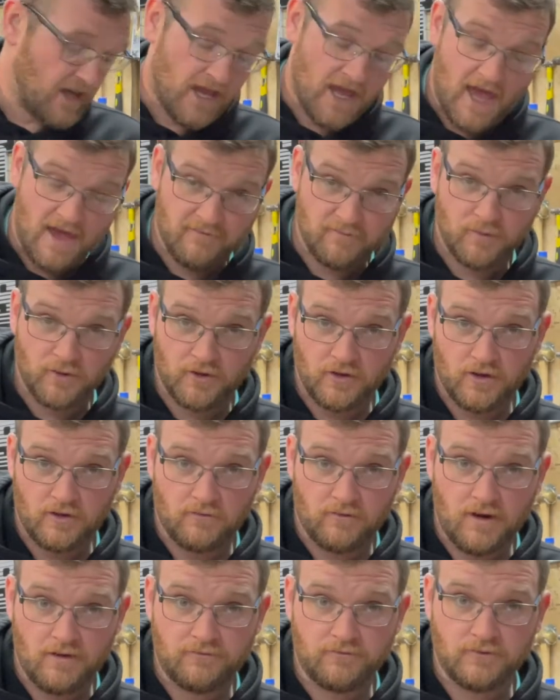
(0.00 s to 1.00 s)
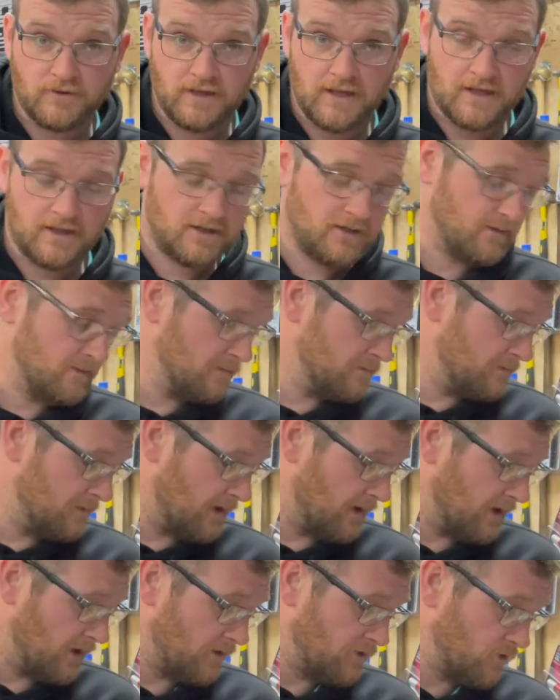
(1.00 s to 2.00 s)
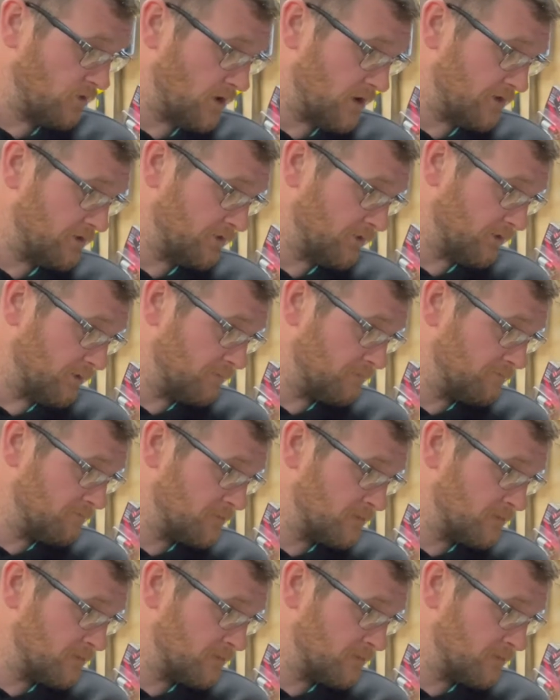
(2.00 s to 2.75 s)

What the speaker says: Haven't put it on a rifle yet, but I thought I'd sort of